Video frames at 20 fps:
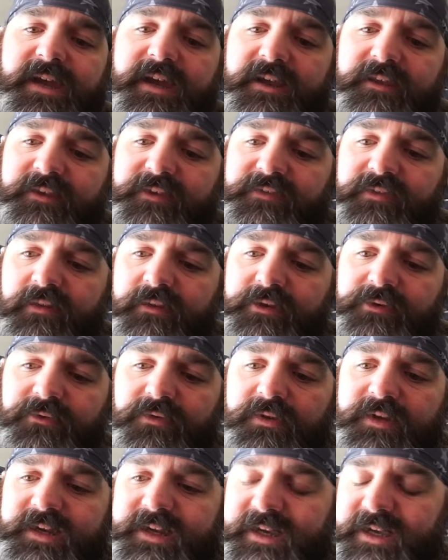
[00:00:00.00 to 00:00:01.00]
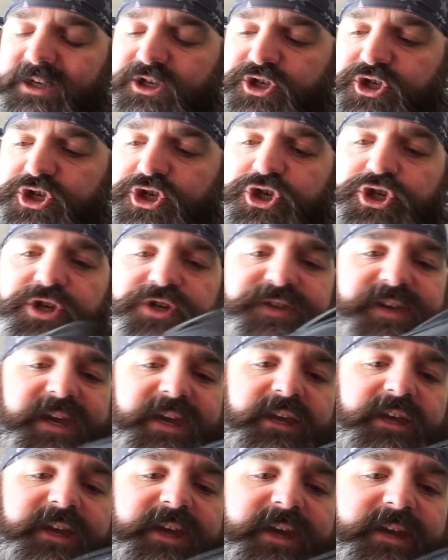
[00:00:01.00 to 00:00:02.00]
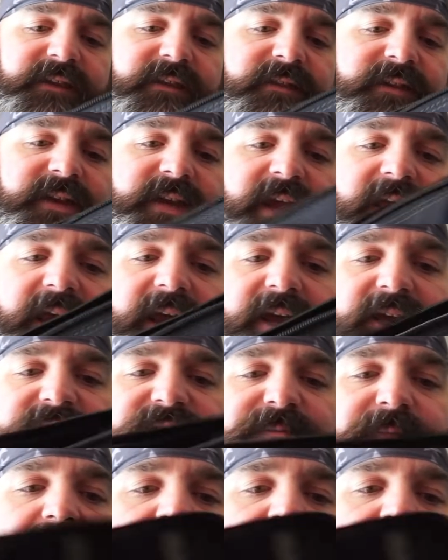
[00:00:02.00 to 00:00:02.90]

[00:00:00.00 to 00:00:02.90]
And this literally is just a kit that has